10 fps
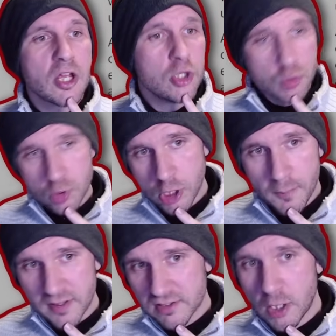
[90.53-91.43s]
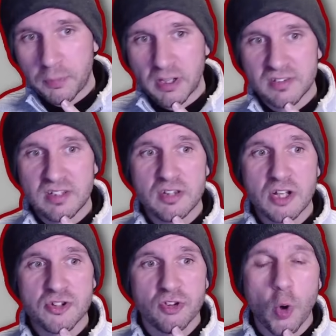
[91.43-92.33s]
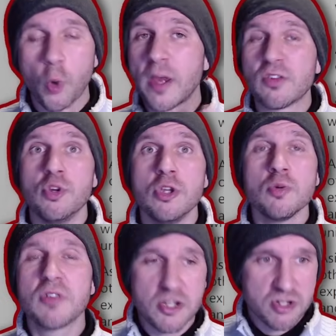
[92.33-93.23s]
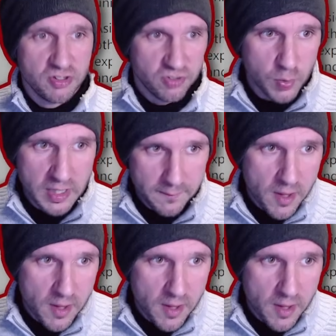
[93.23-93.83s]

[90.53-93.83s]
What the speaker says: New combat skill practicing dungeons. Okay, so new dungeons, sweet.